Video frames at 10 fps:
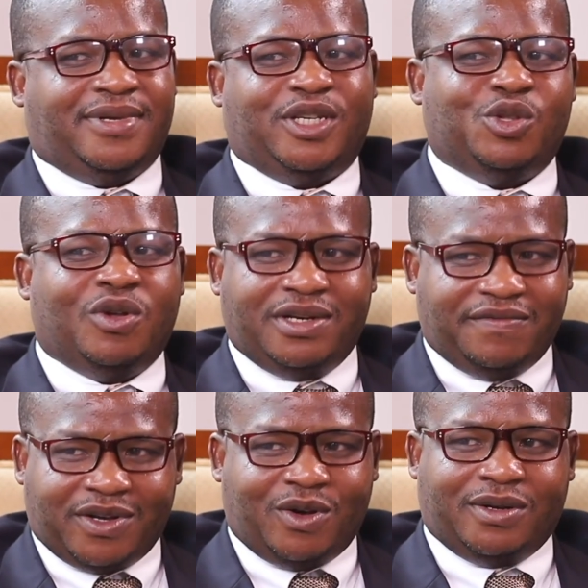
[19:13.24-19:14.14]
It's not
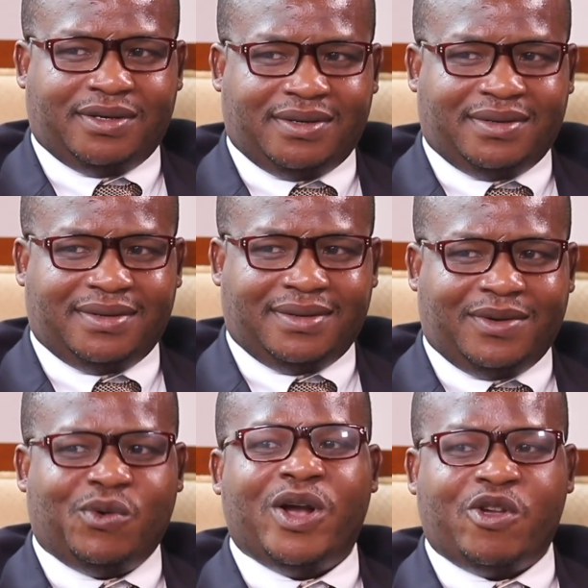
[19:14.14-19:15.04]
difficult.
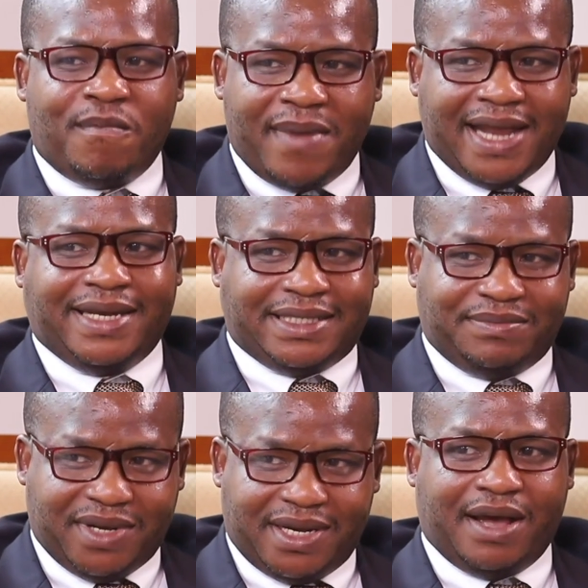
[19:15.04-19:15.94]
When your mind
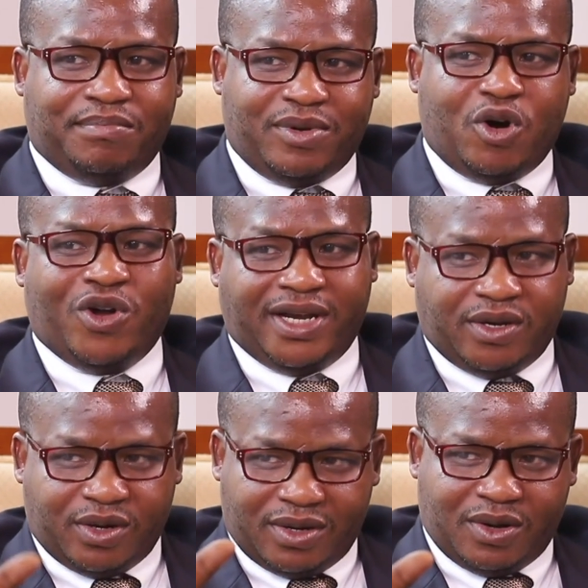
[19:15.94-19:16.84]
is made up on